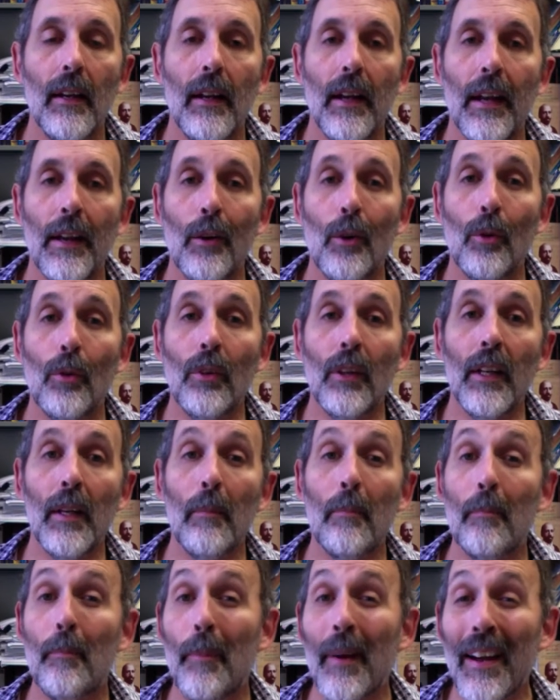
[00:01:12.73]
and only
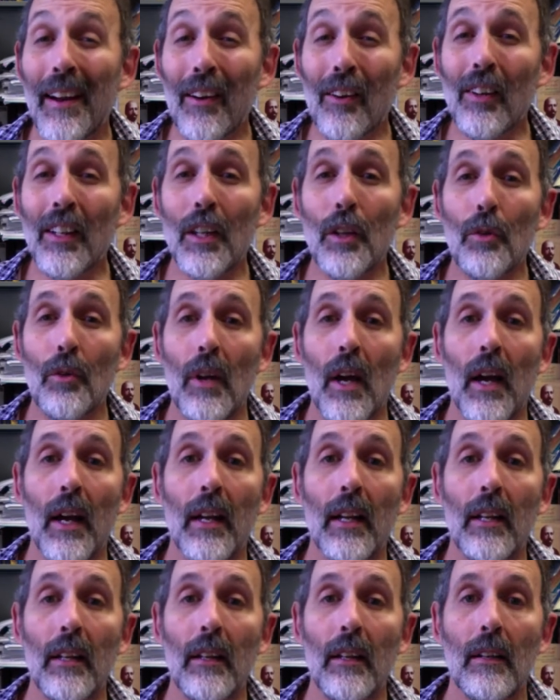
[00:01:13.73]
barely
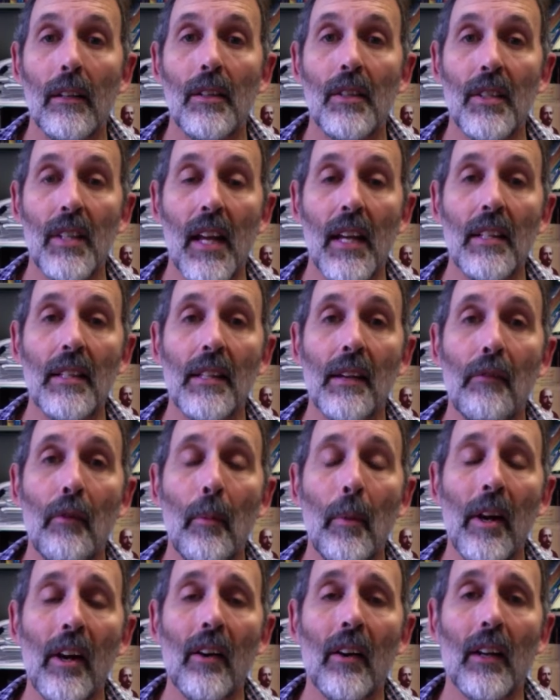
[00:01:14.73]
united states of
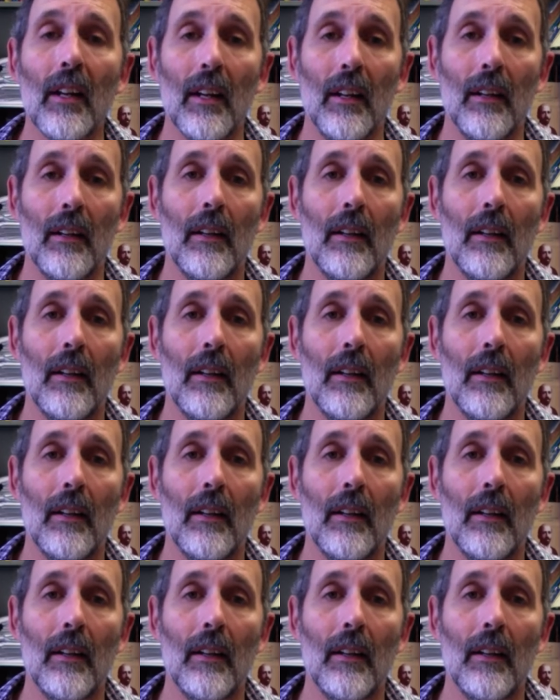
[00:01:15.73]
America.